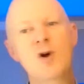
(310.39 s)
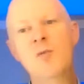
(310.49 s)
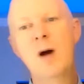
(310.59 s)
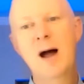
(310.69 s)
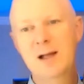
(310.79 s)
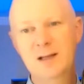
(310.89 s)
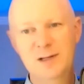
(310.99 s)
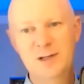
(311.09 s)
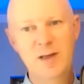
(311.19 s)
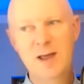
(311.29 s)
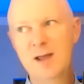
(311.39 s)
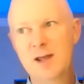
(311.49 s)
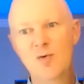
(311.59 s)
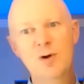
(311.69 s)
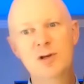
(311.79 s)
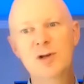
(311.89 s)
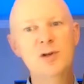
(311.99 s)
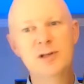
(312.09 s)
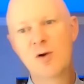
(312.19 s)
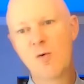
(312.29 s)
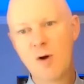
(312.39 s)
robots so they can reduce their